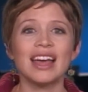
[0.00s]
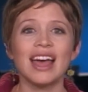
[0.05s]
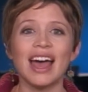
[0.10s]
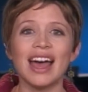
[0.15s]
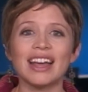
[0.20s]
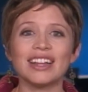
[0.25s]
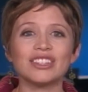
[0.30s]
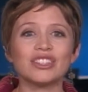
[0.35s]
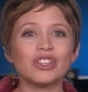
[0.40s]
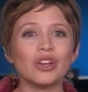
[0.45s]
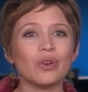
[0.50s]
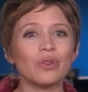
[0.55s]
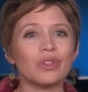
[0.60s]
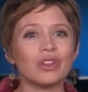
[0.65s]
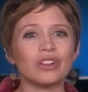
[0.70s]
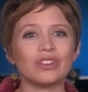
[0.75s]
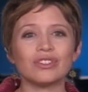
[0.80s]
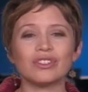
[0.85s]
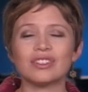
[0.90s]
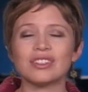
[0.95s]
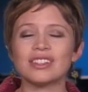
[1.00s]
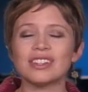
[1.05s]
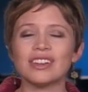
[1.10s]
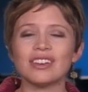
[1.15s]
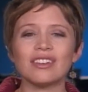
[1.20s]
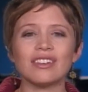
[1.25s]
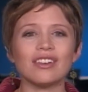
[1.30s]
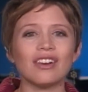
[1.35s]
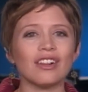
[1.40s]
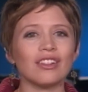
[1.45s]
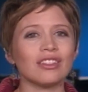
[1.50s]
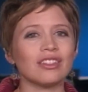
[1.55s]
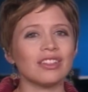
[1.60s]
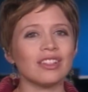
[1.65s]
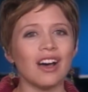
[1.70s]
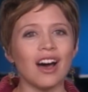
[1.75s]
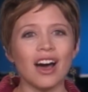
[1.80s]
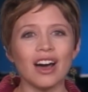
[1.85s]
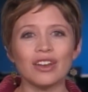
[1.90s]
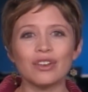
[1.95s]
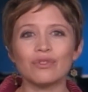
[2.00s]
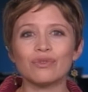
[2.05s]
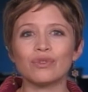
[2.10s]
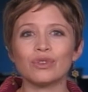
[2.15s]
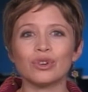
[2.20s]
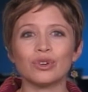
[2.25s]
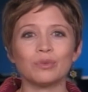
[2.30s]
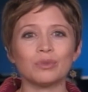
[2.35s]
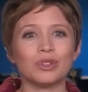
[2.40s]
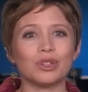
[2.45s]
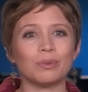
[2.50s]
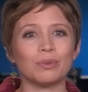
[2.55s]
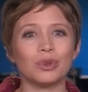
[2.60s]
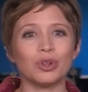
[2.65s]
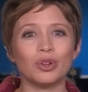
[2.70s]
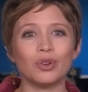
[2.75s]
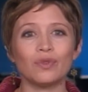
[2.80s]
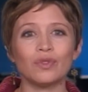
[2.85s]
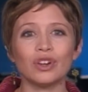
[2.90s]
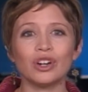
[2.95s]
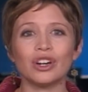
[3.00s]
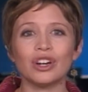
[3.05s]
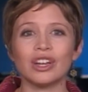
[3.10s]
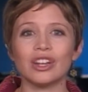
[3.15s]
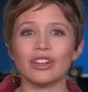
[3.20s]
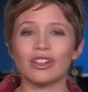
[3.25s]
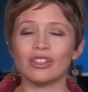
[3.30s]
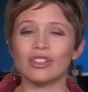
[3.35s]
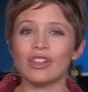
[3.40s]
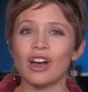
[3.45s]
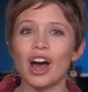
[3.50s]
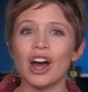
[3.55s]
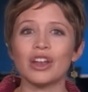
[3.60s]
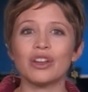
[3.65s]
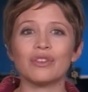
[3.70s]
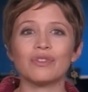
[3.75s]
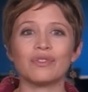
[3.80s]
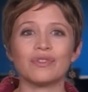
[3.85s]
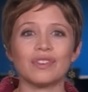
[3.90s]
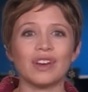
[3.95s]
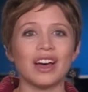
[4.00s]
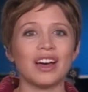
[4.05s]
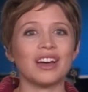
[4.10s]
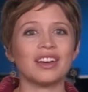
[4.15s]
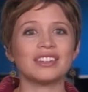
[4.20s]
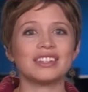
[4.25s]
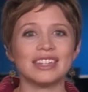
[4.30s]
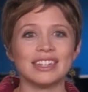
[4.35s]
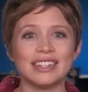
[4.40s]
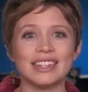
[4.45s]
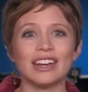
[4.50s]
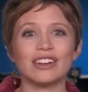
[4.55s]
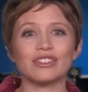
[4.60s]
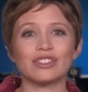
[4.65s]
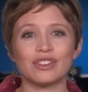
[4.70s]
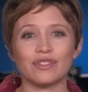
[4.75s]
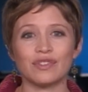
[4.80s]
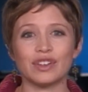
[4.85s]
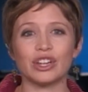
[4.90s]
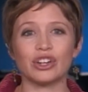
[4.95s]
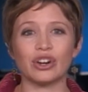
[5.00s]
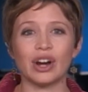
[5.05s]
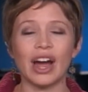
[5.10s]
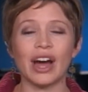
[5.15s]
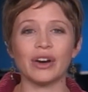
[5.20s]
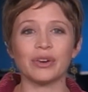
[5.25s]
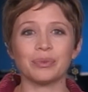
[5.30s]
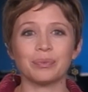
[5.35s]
And so there's still a lot of room to maneuver and a lot of uh, details to figure out.